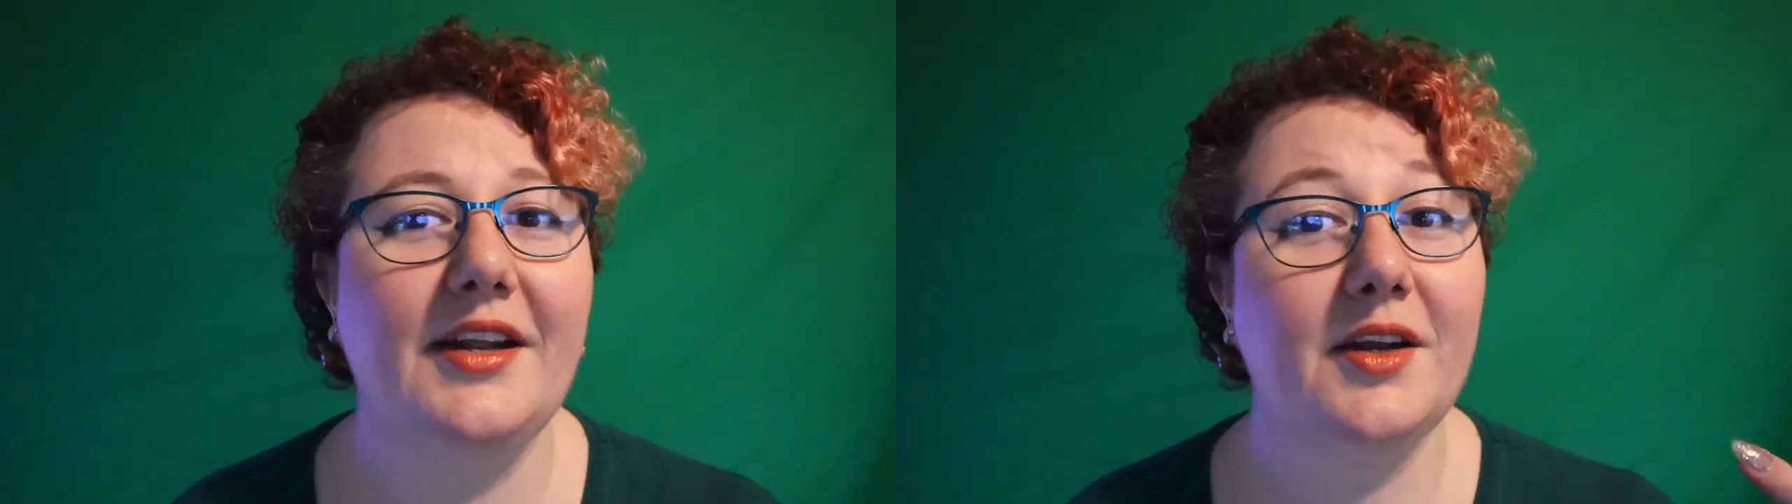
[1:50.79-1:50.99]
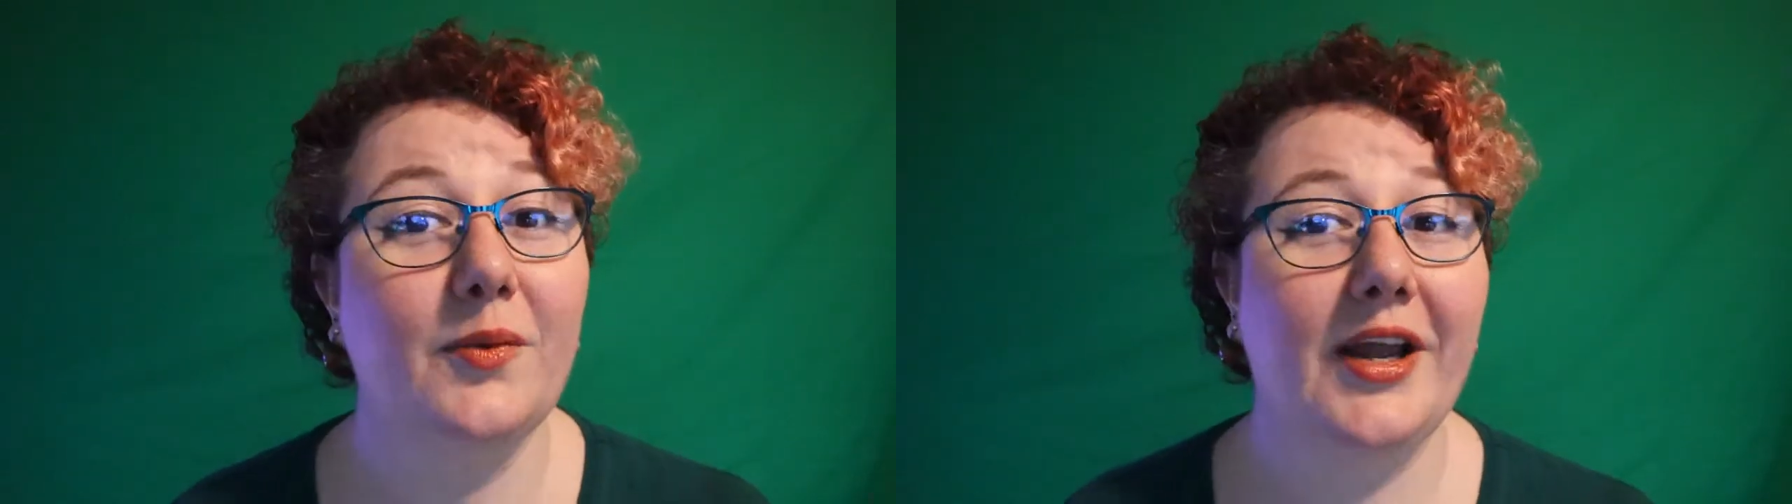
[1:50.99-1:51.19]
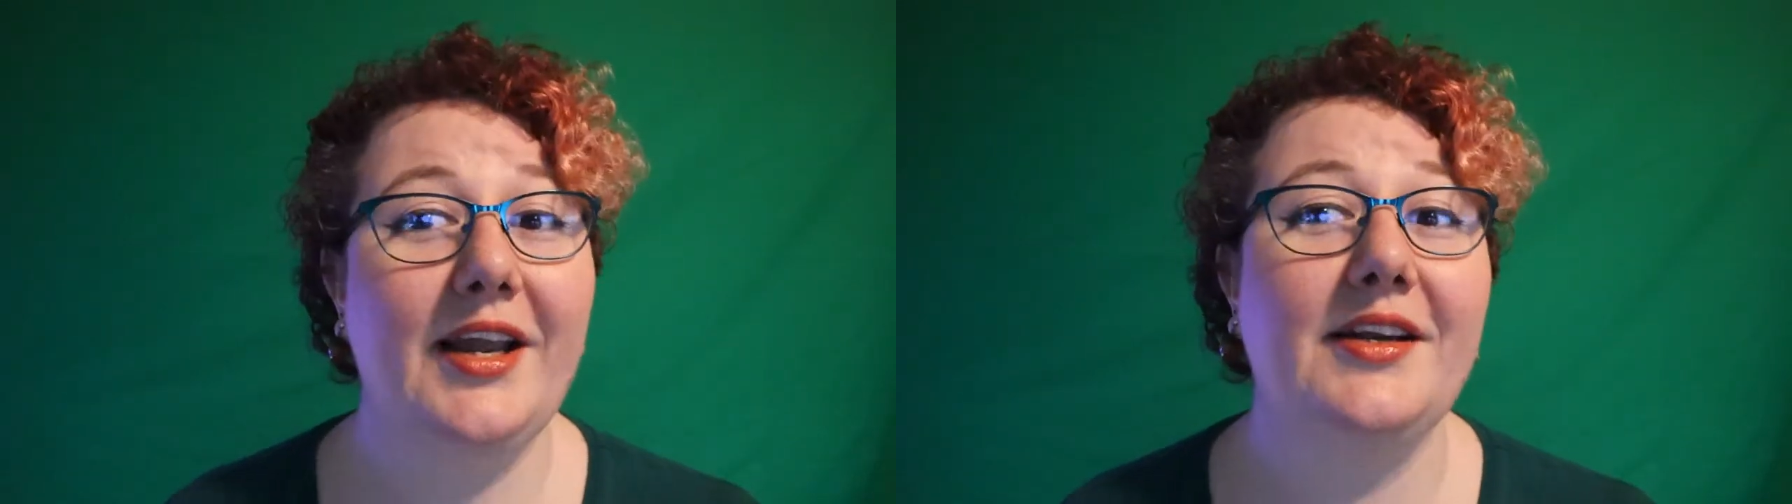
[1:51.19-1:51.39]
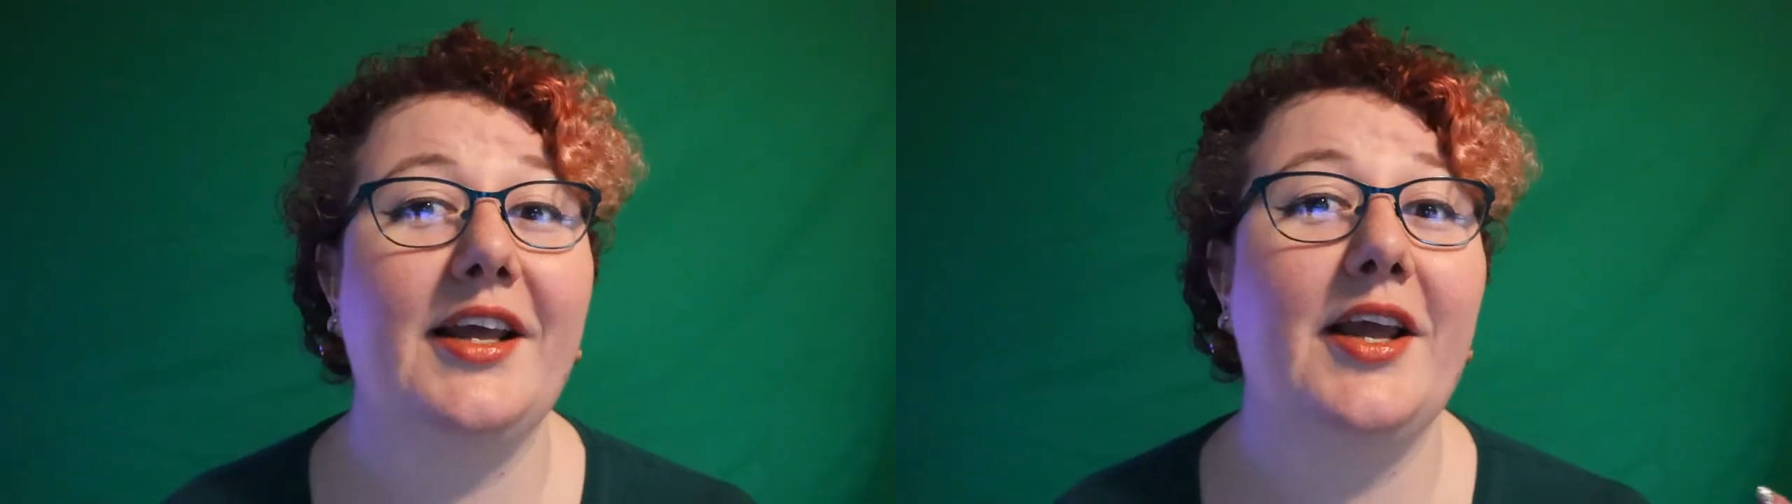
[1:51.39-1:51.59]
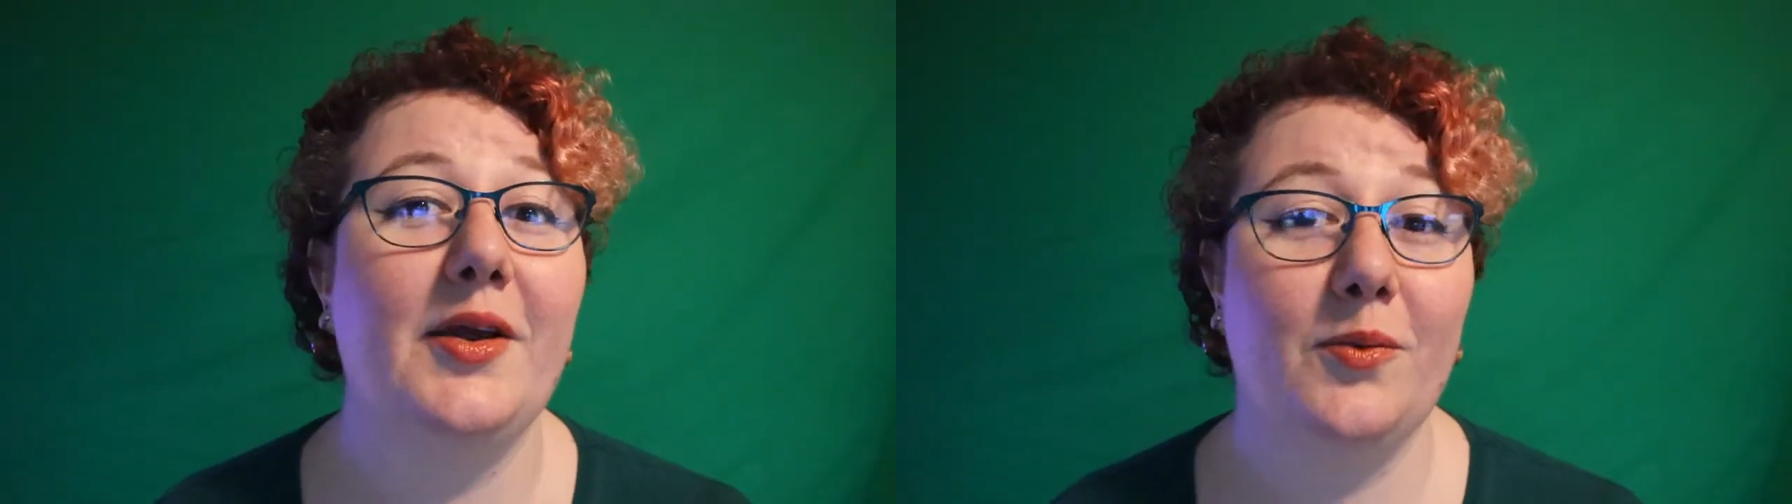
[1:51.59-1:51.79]
And the way
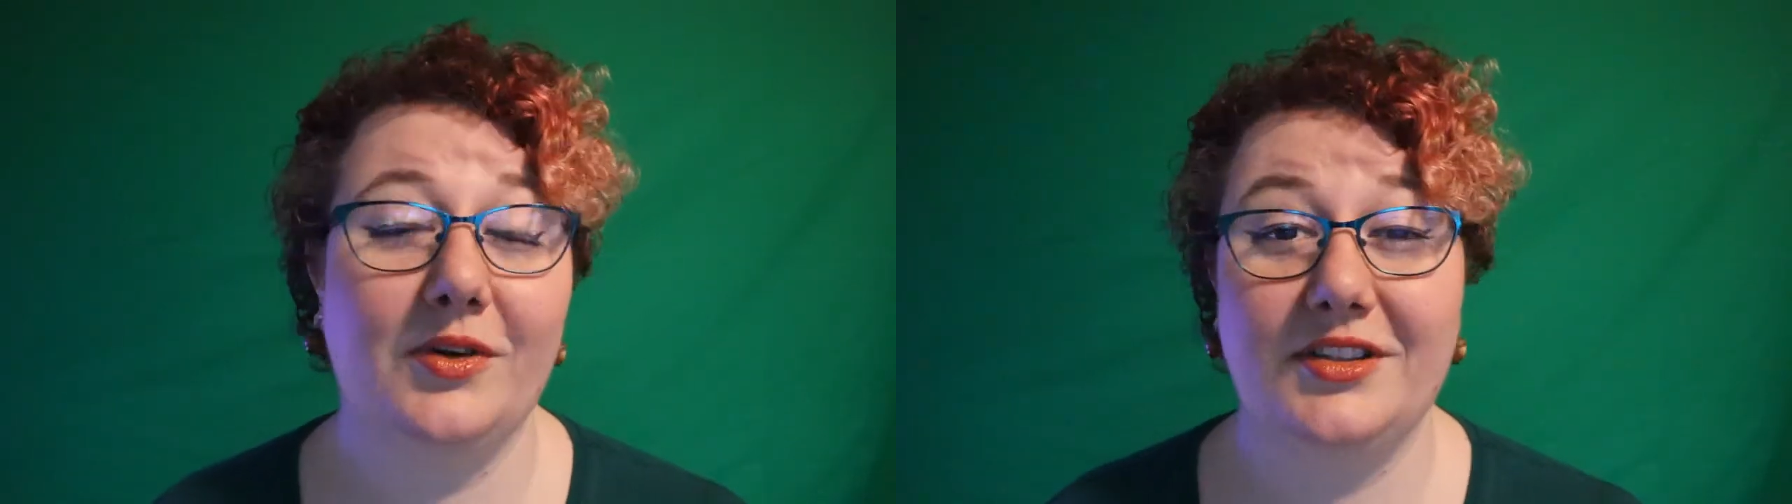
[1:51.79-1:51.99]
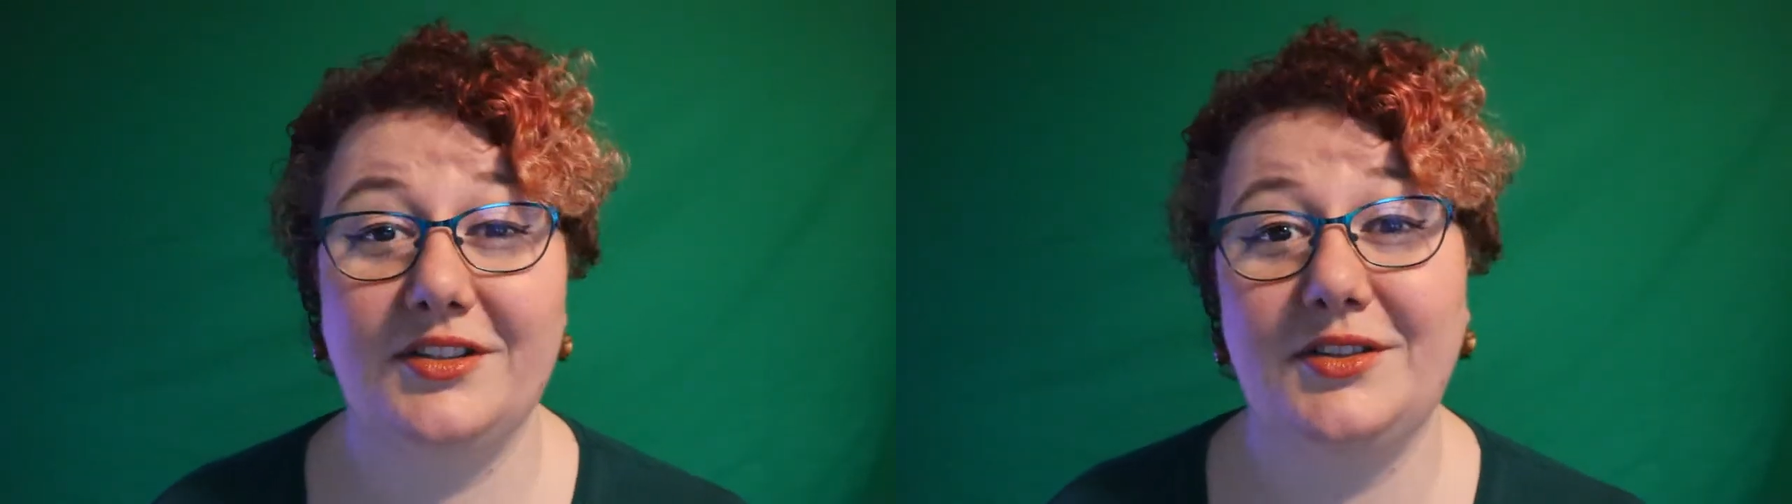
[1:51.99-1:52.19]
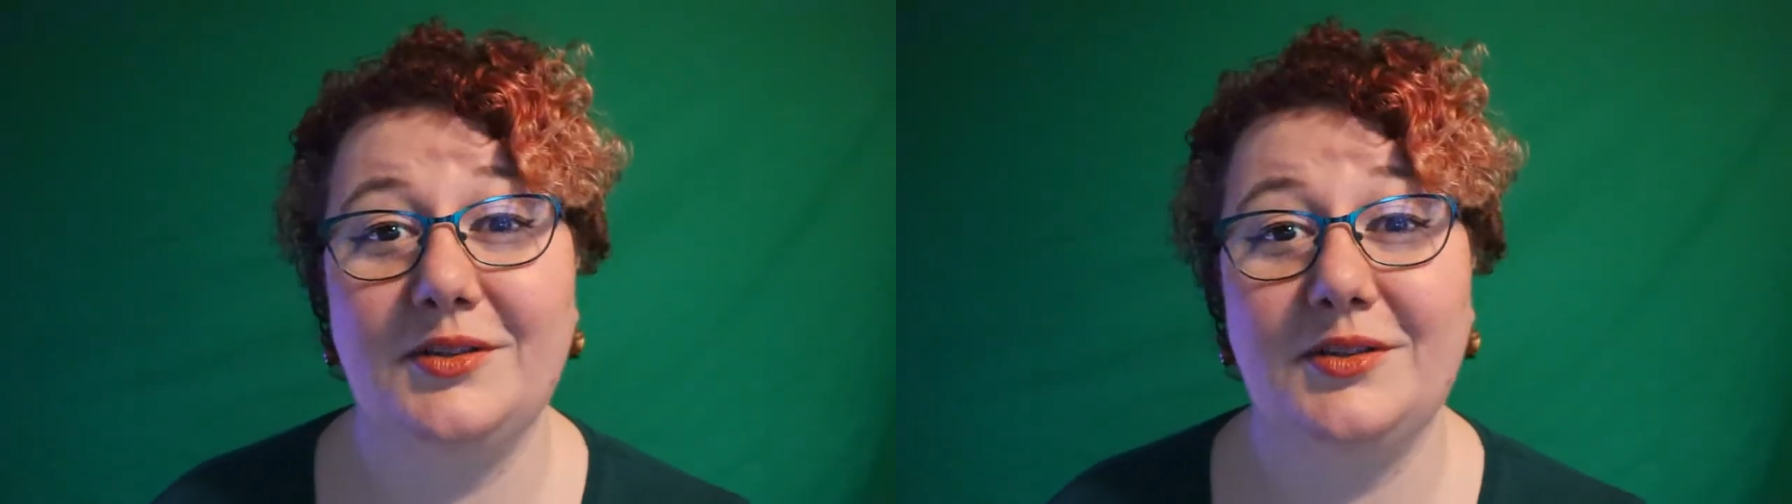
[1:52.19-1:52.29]
they wanted